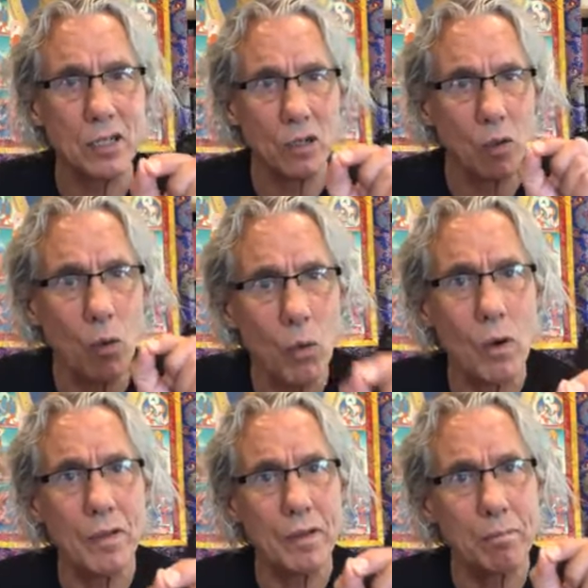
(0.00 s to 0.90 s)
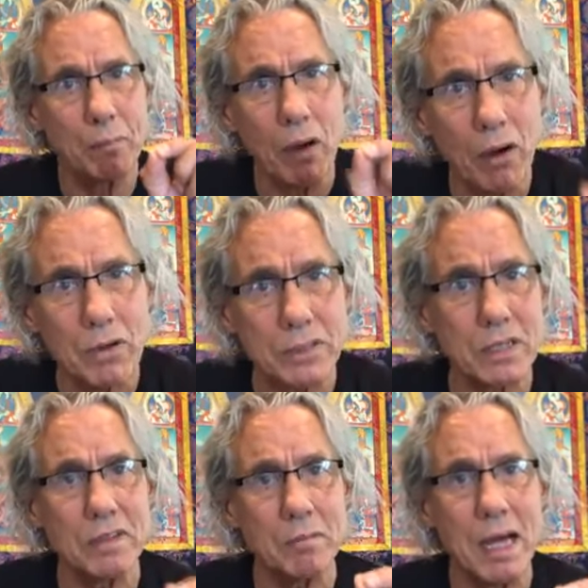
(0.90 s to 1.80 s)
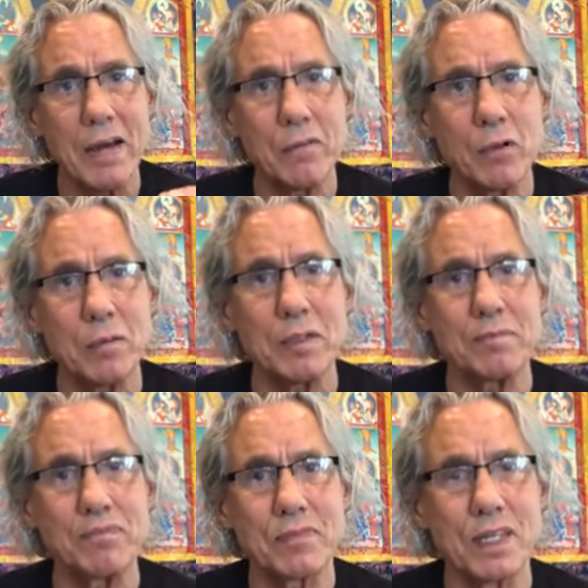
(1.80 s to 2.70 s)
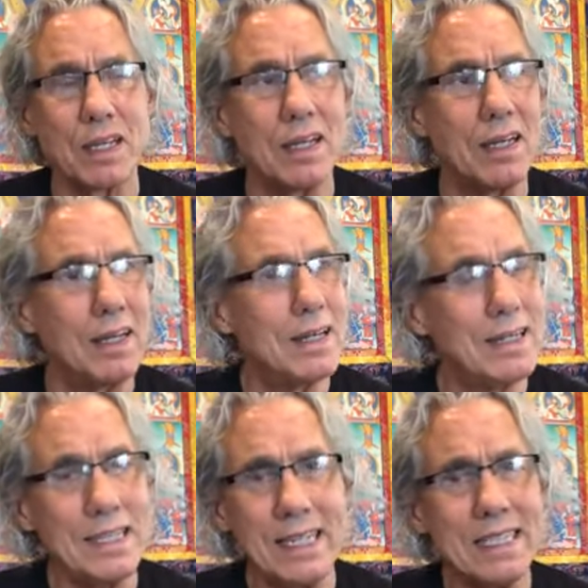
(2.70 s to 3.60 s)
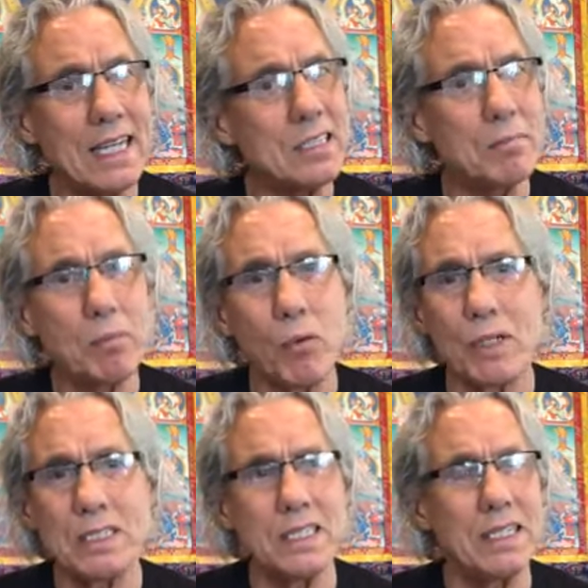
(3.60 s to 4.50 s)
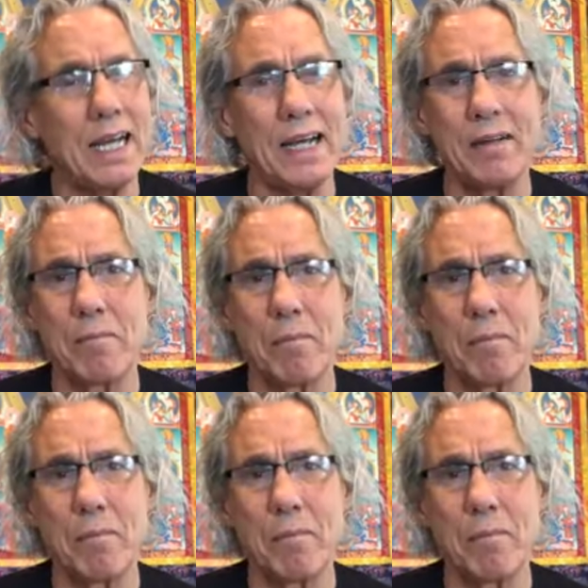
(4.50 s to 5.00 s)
the core, the pulse of the mad woman? And I think that's important today.